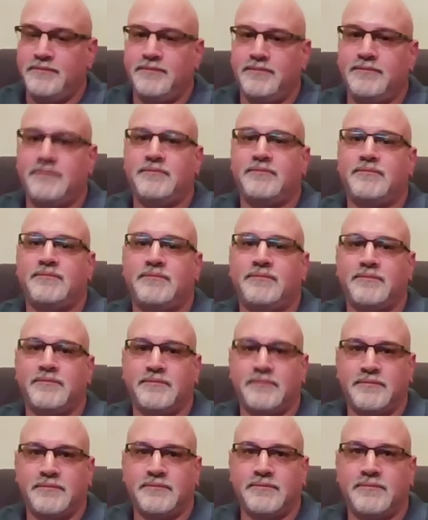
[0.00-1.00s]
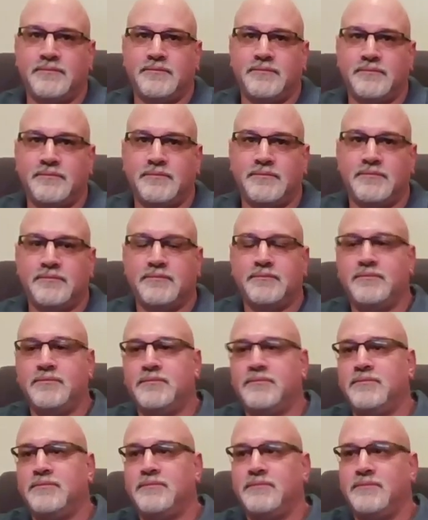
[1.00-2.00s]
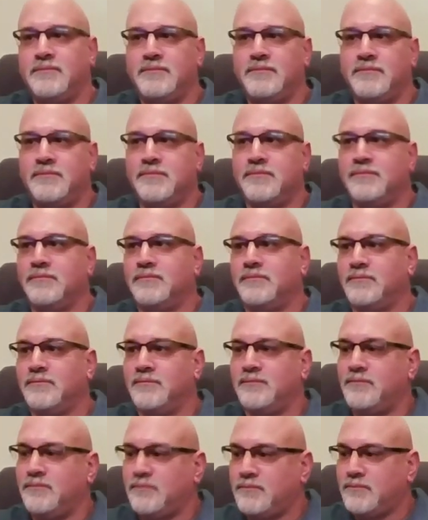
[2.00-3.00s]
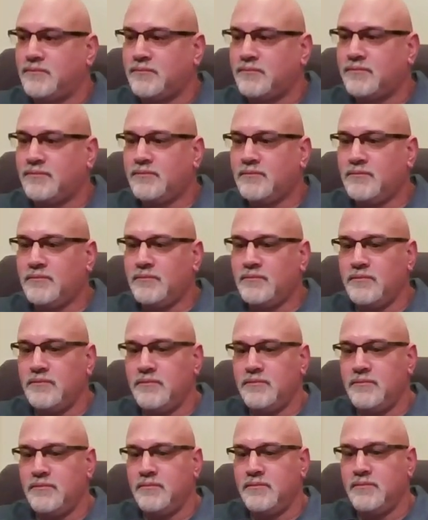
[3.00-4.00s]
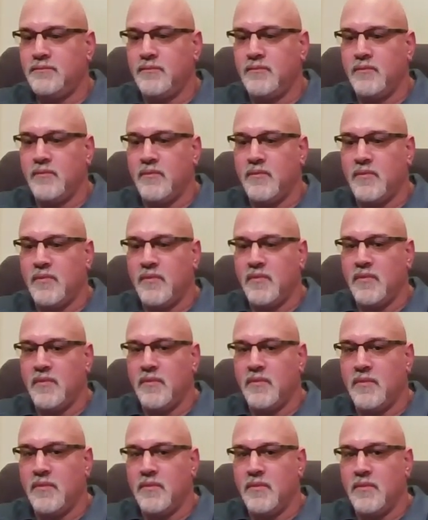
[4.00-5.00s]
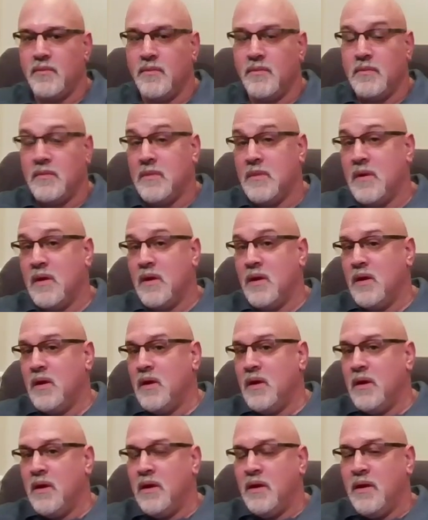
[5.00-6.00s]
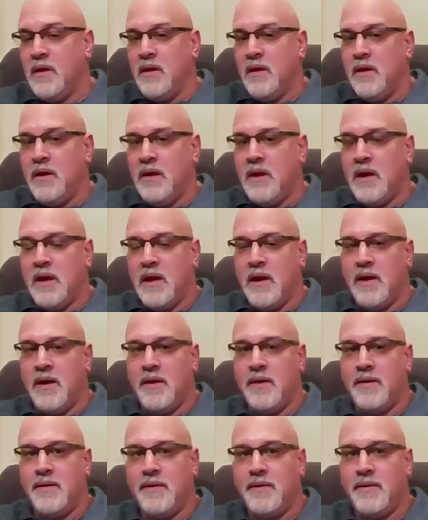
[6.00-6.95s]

The person shown says nothing.